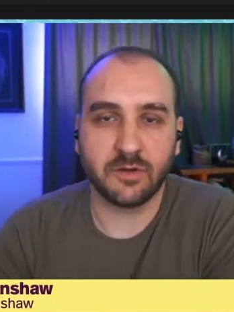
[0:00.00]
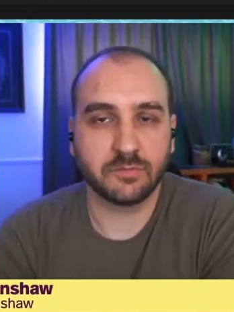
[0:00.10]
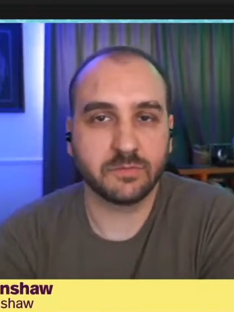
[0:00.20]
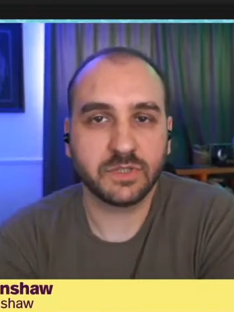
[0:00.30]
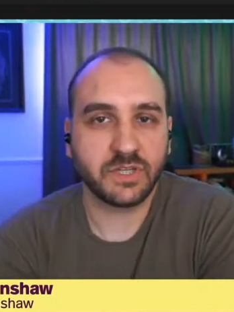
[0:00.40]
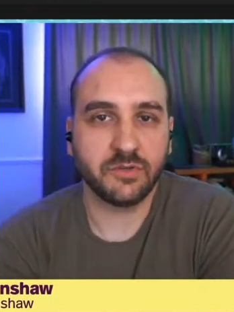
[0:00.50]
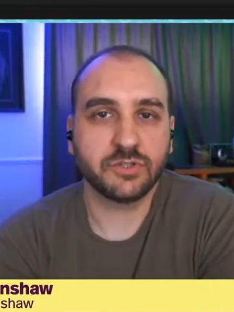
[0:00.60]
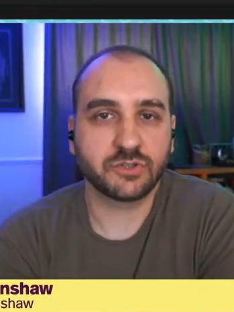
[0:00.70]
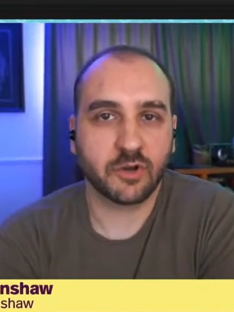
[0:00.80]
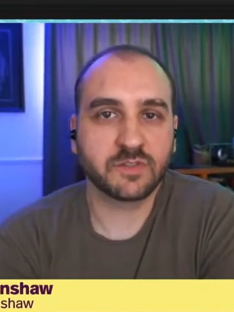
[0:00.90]
huge
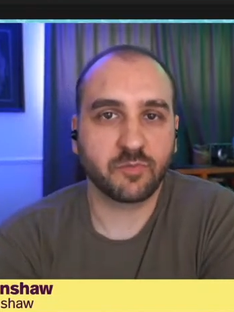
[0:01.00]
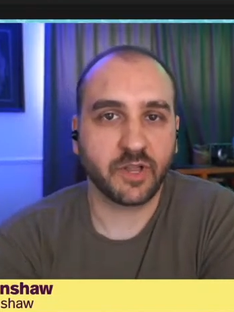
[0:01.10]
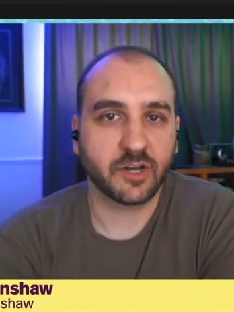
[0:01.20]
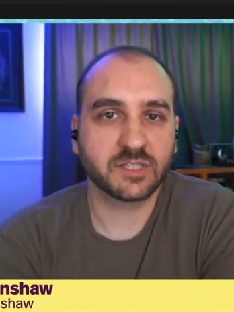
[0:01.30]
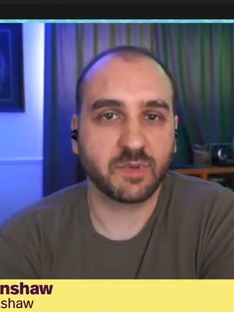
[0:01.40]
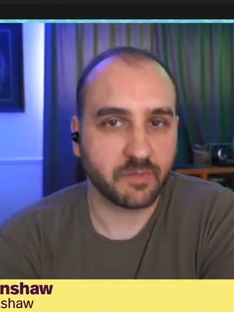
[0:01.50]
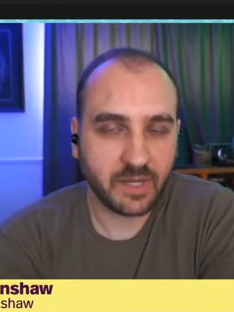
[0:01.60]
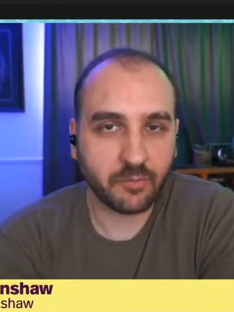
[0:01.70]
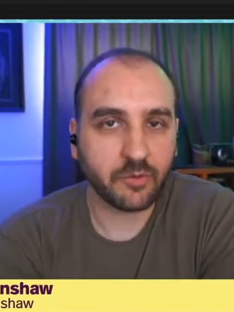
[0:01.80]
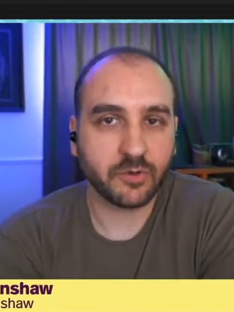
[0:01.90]
droves of players, but the
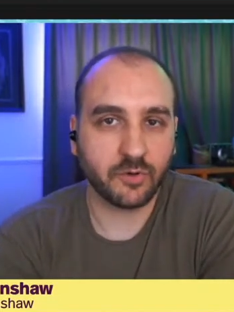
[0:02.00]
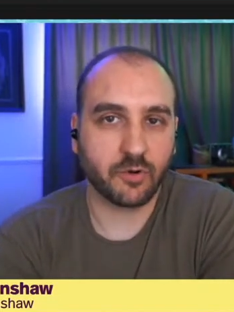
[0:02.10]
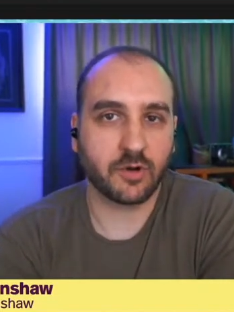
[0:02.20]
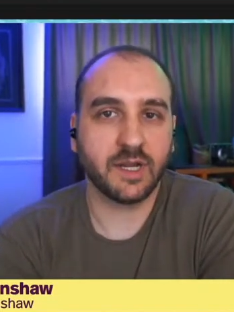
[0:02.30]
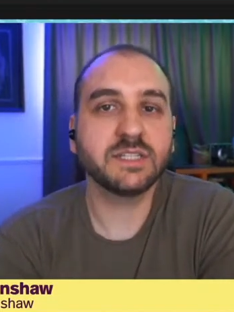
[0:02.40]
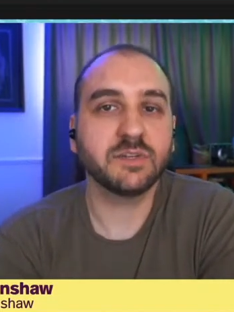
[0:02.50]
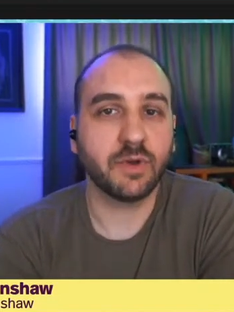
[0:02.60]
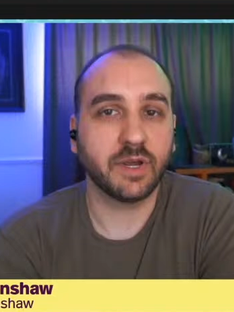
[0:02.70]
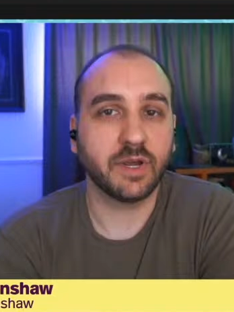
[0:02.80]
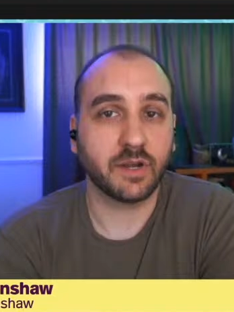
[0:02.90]
people who are into it
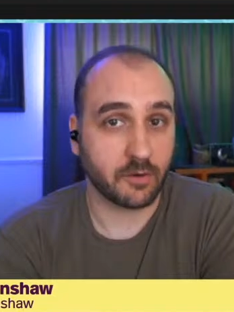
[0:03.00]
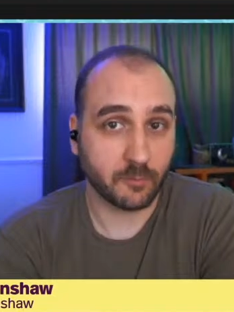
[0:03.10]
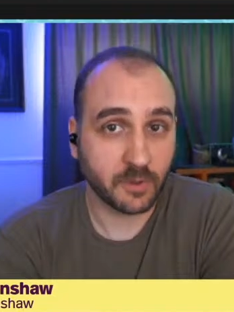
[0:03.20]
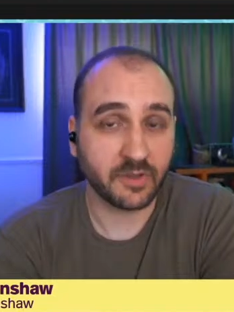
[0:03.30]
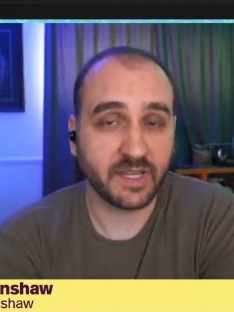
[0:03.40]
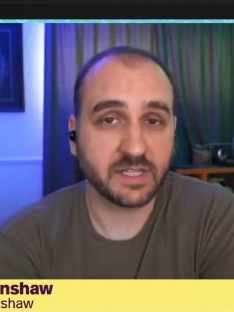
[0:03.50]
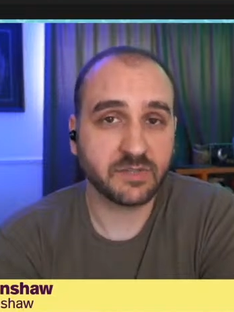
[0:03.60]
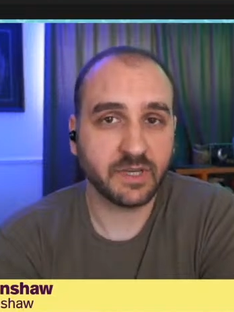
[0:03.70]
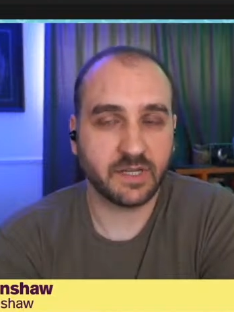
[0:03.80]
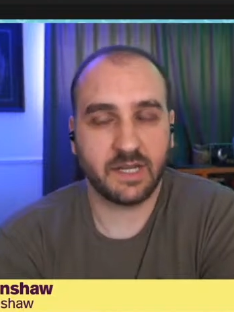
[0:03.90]
are really into it,
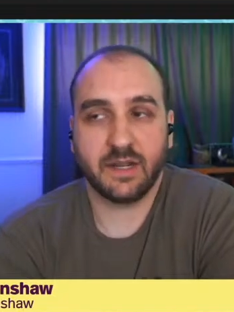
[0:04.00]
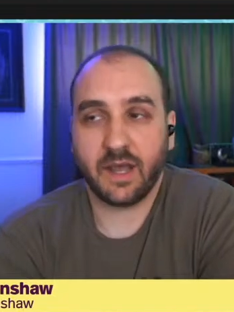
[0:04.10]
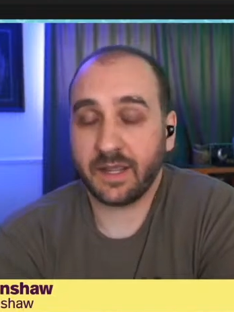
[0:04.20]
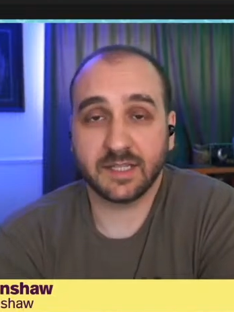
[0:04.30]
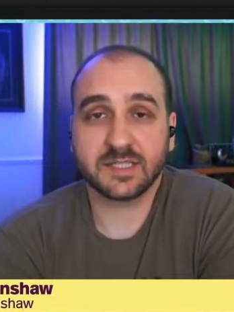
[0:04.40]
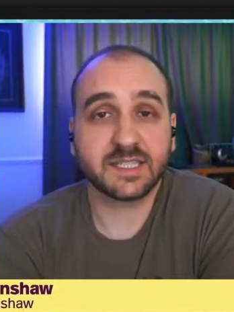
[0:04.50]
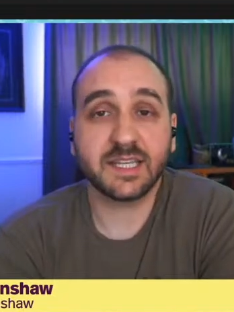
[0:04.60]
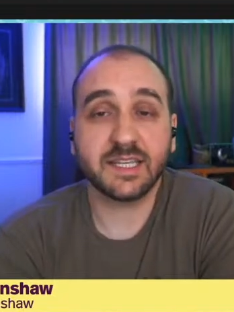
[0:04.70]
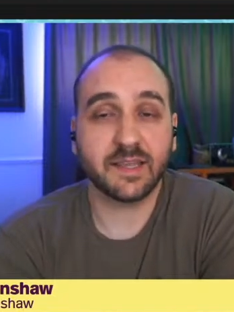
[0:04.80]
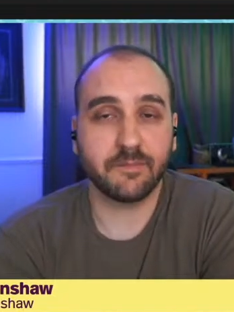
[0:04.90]
and I could see them